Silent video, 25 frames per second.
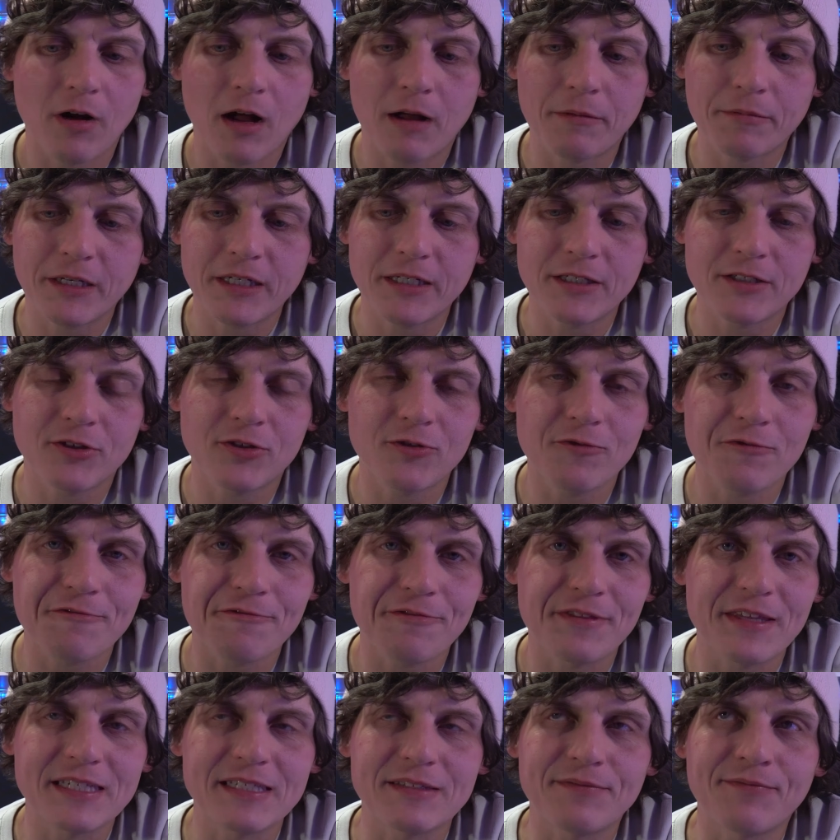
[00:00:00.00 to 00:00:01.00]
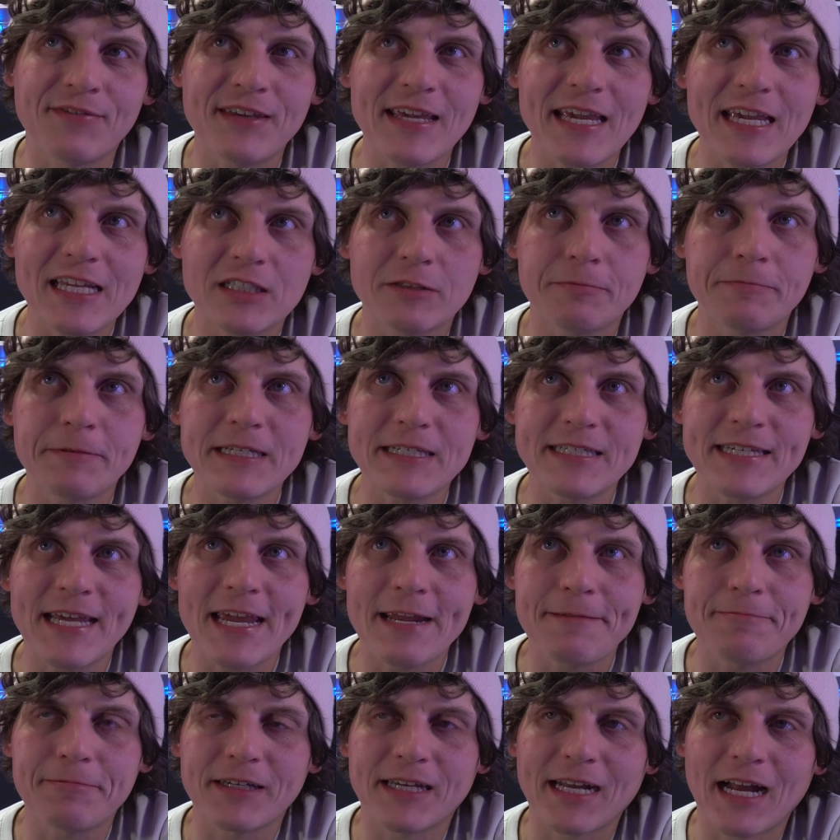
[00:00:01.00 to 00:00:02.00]
I'm gonna do this VHB
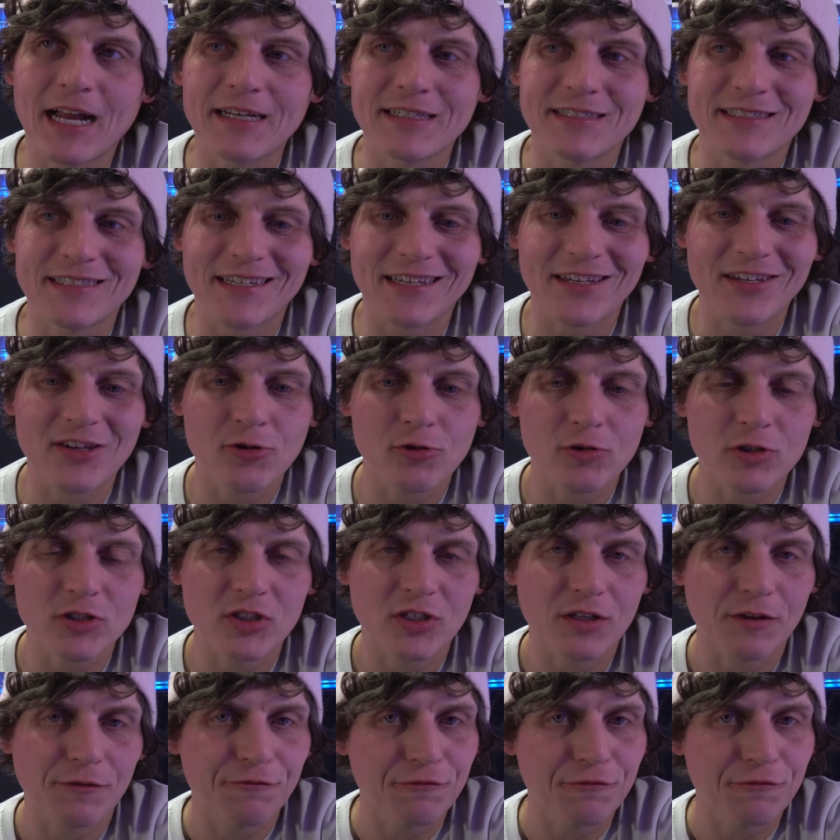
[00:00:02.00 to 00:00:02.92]
tape to kind of secure it to the